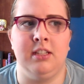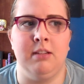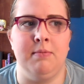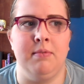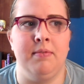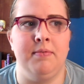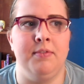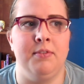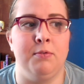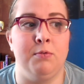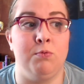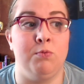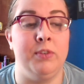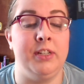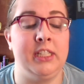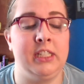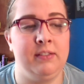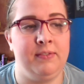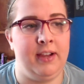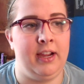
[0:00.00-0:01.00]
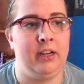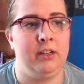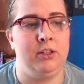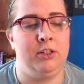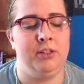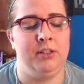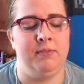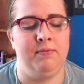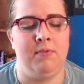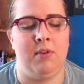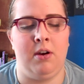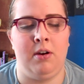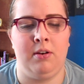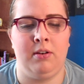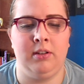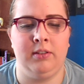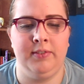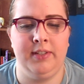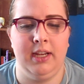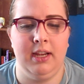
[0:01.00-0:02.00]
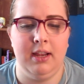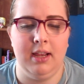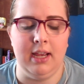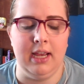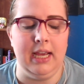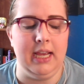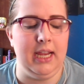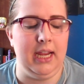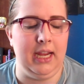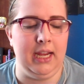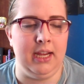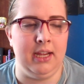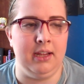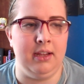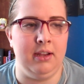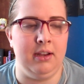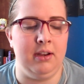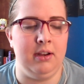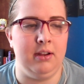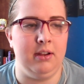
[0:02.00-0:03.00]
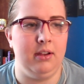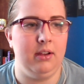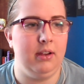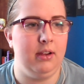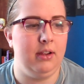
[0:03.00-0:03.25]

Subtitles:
some of the risk factors involved in